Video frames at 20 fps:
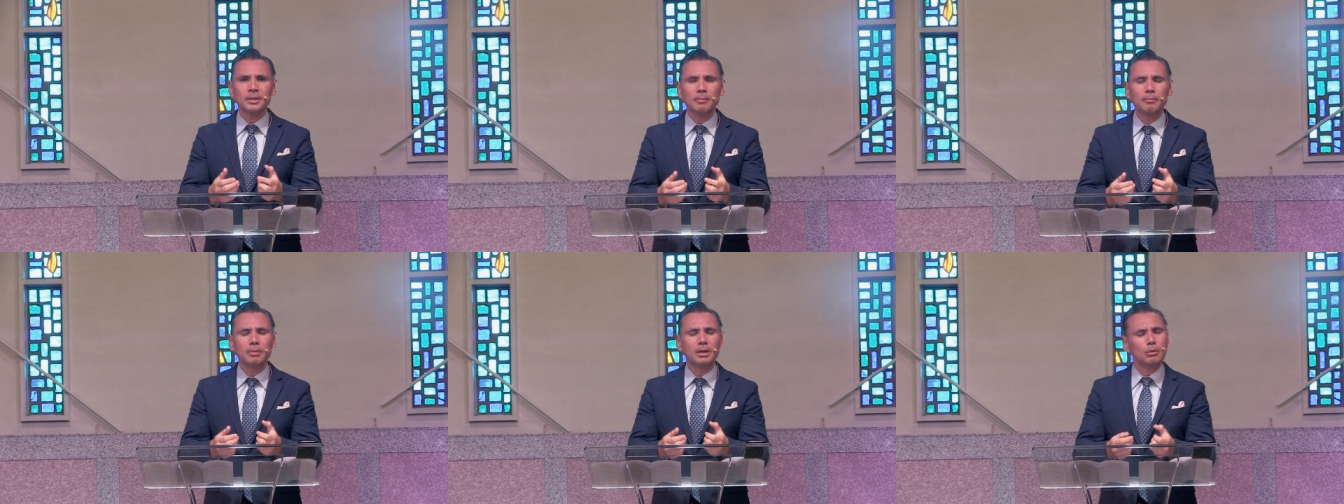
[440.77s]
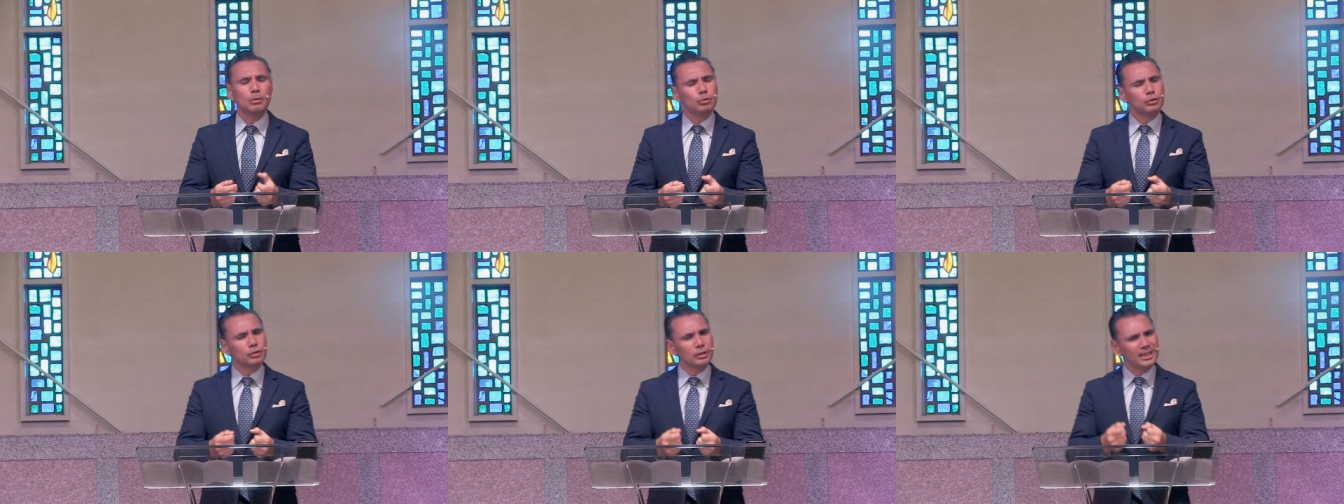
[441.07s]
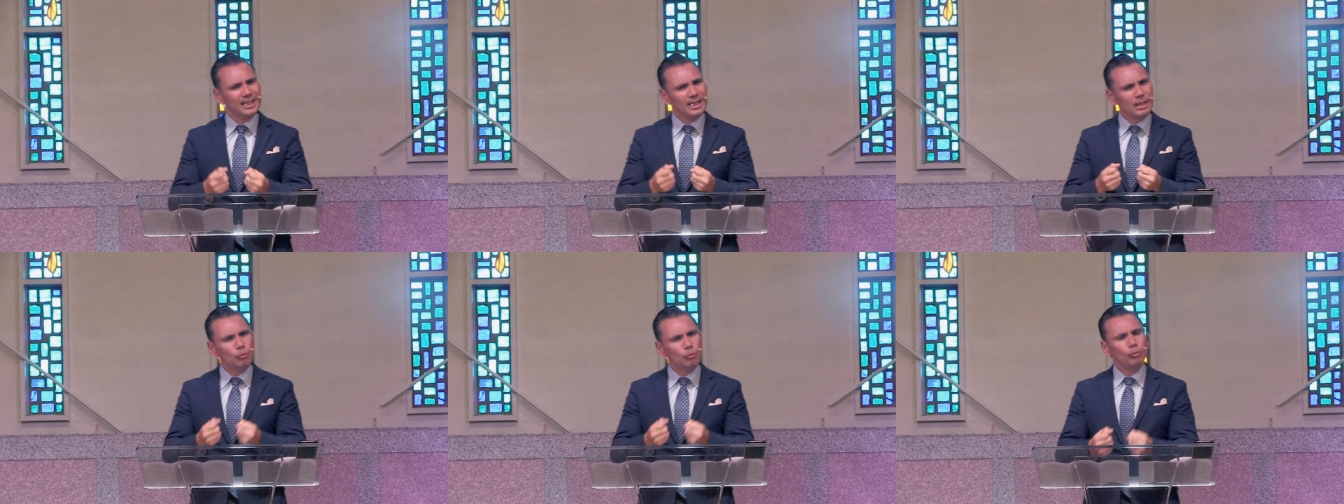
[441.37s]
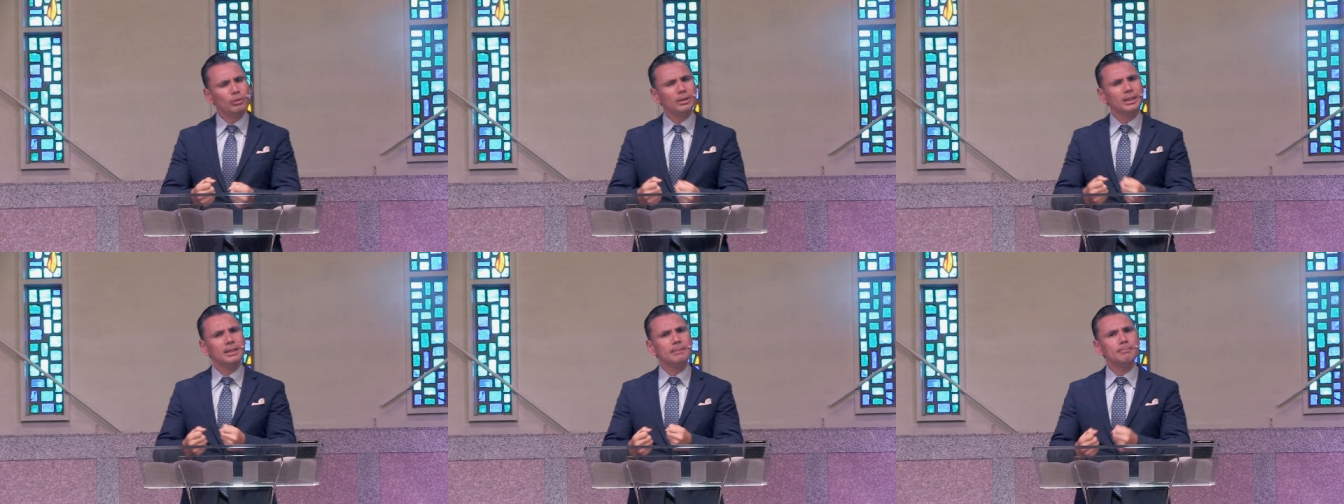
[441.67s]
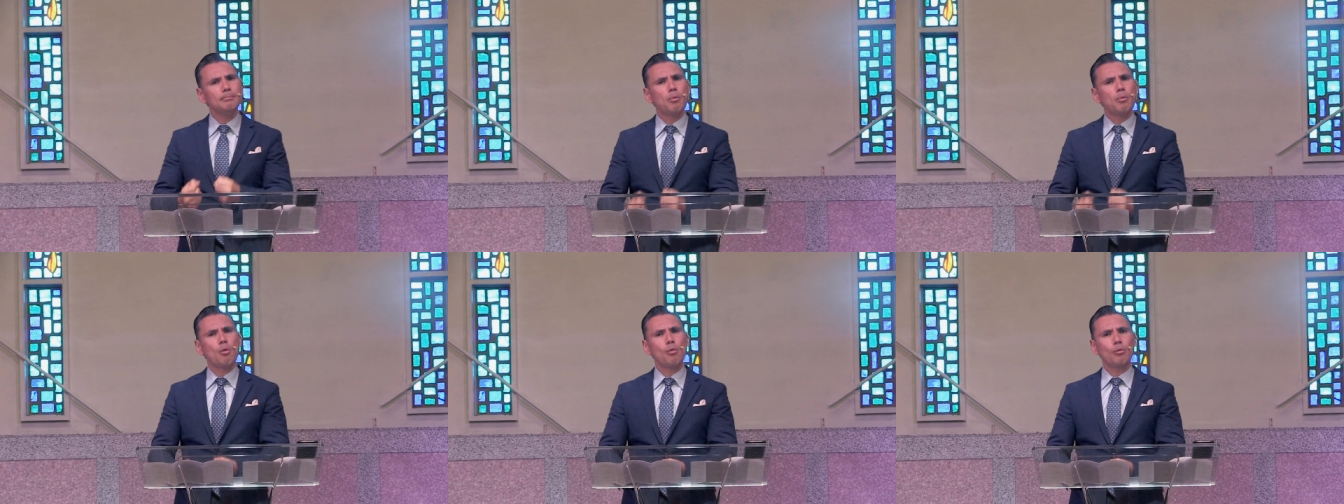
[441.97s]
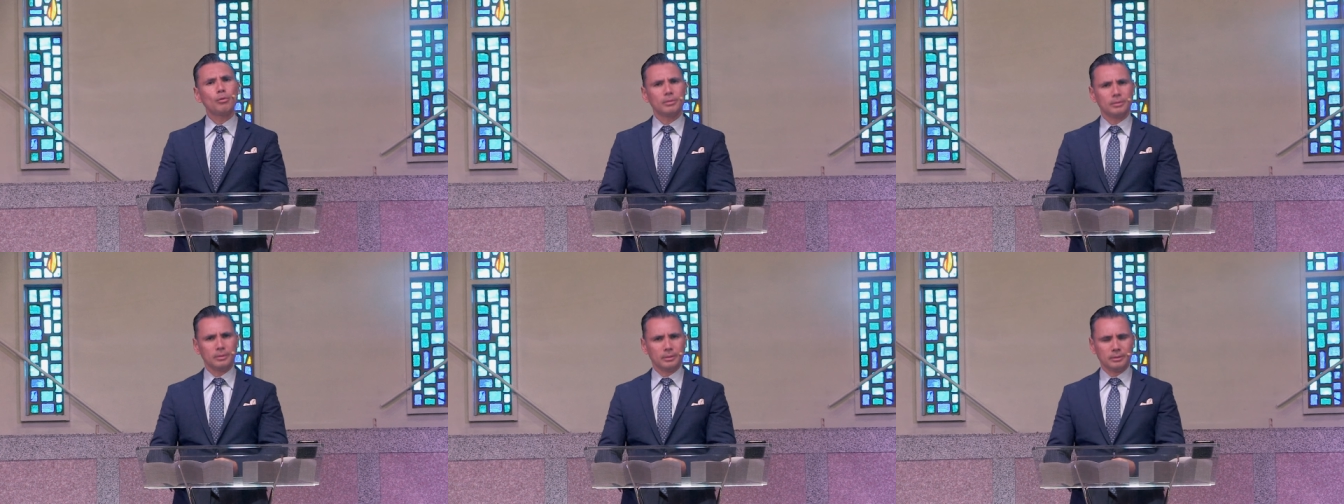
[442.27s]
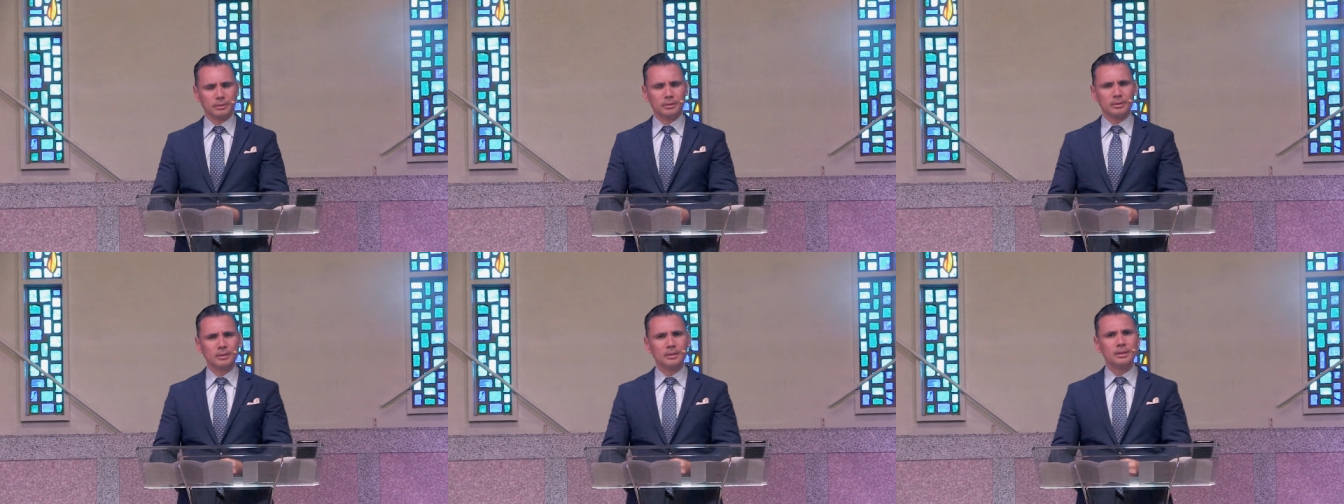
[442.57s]
but it was equally important
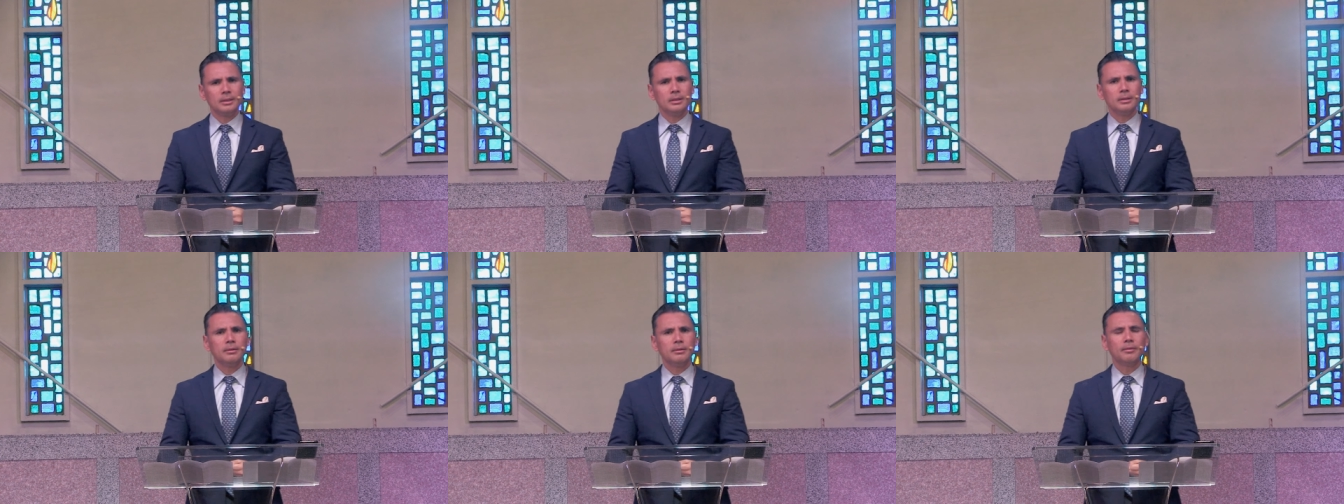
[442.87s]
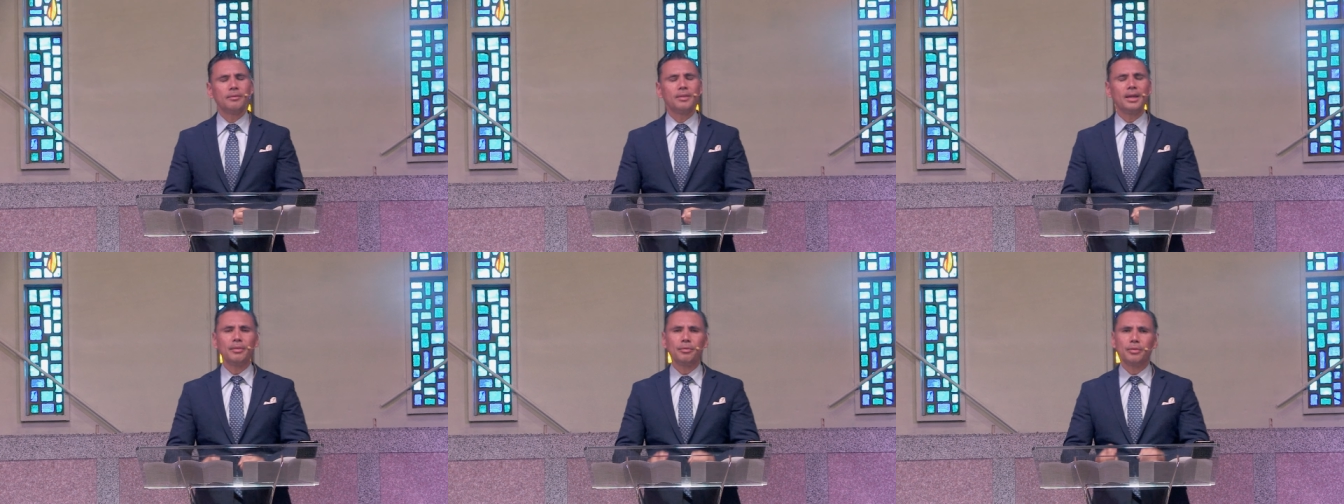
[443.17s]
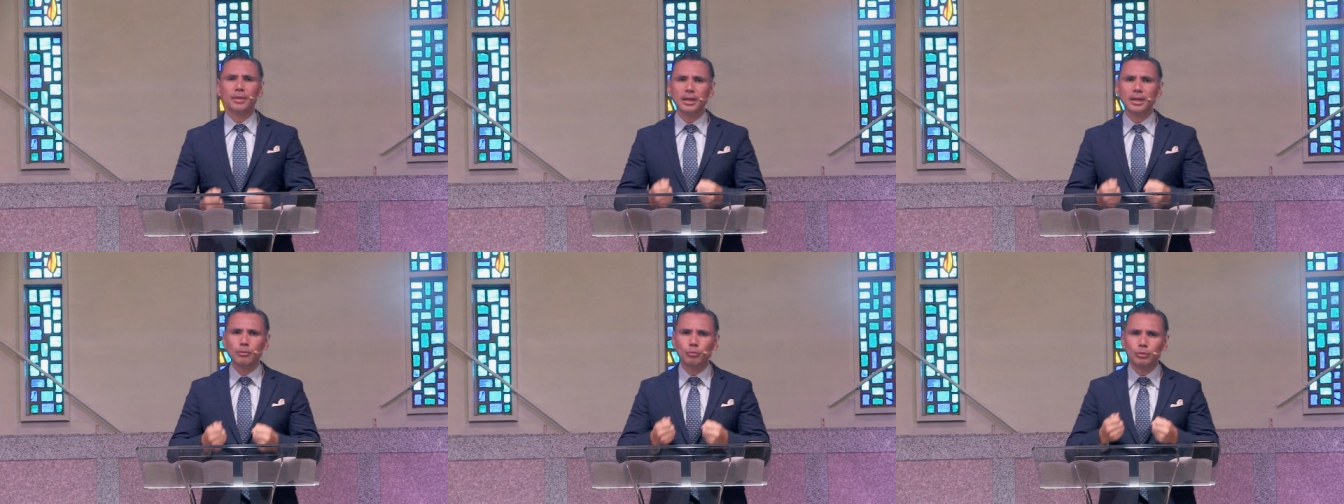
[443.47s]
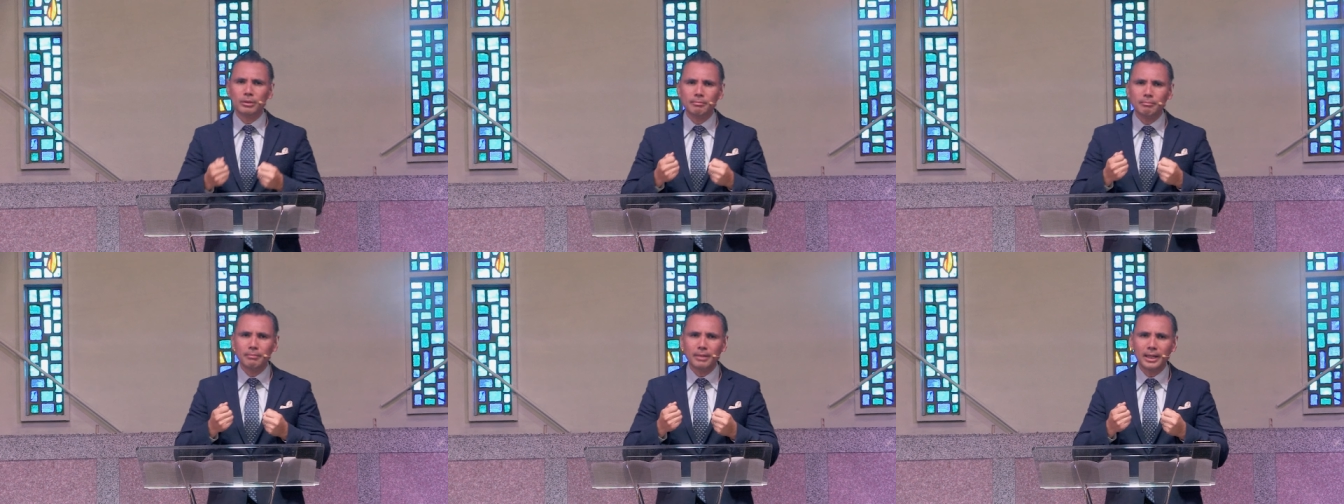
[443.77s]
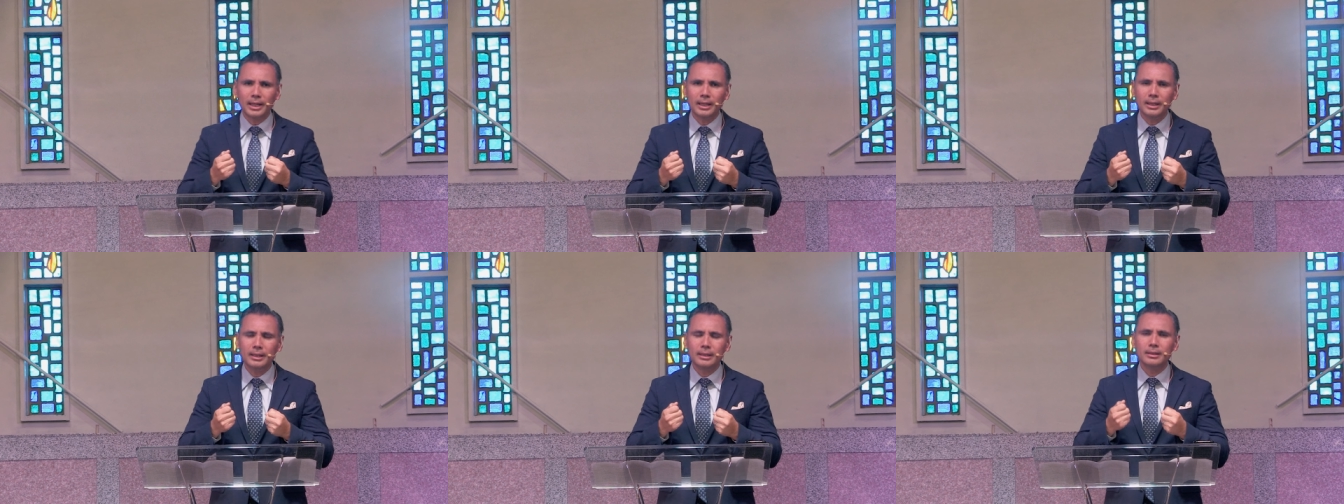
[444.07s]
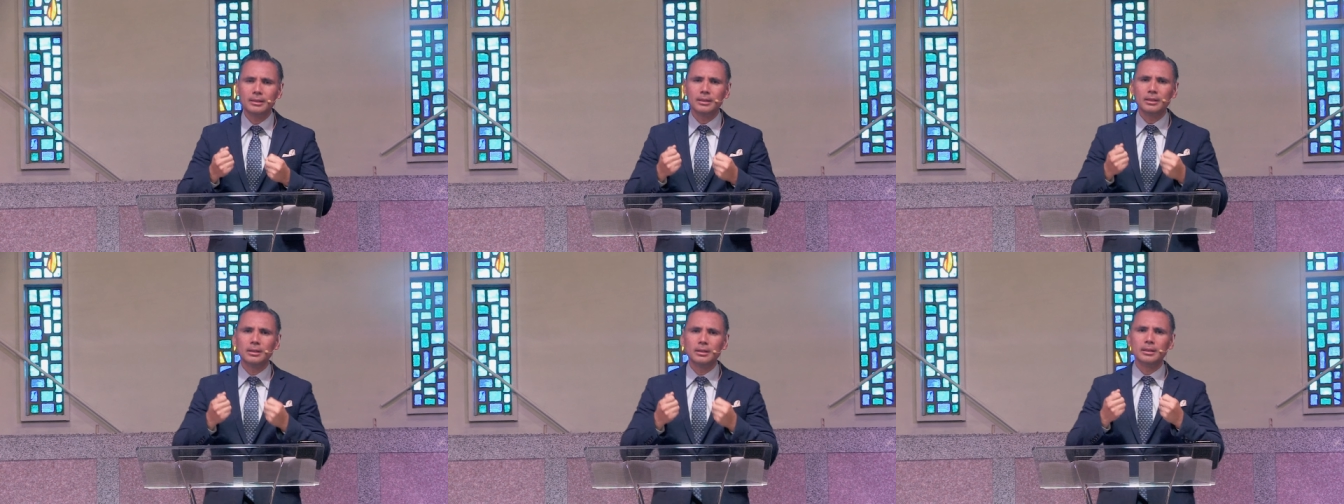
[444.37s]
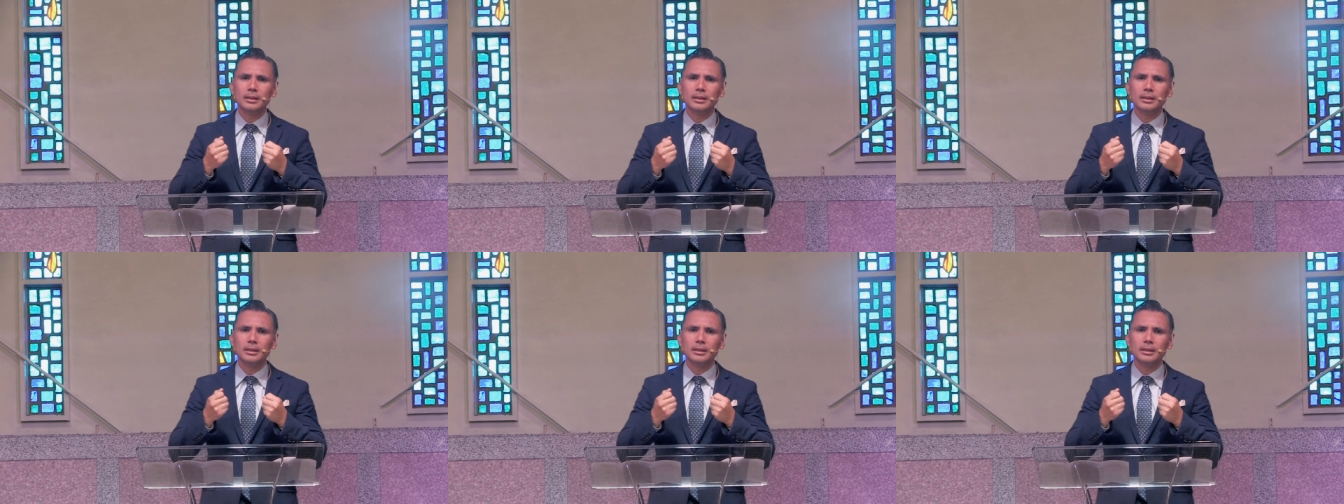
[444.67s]
that they remain